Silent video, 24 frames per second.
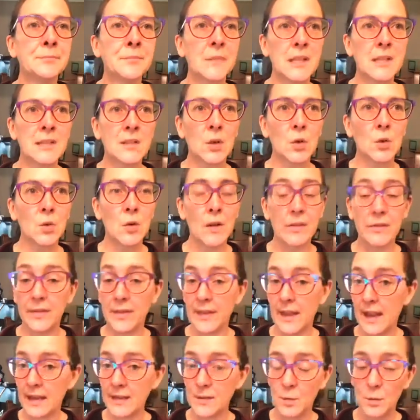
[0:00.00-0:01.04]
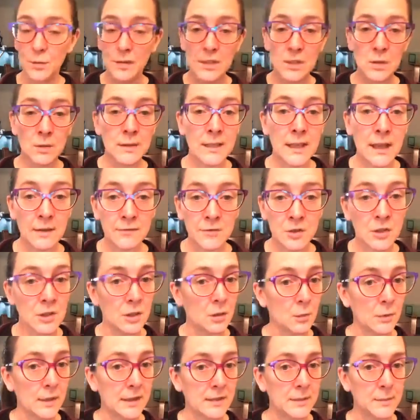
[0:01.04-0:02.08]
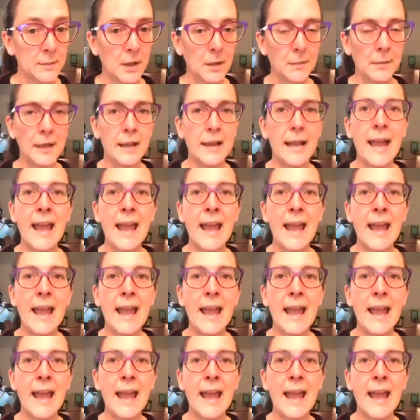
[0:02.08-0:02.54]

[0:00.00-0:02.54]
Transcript: So that's what we do in the afternoon. We experiment.